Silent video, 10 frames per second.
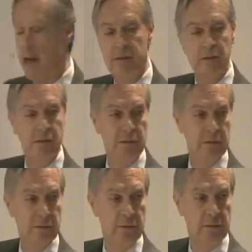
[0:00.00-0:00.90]
that,
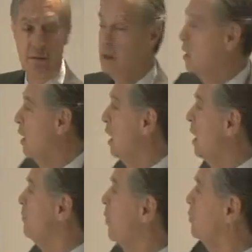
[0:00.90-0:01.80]

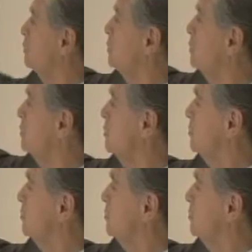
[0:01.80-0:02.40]
I am not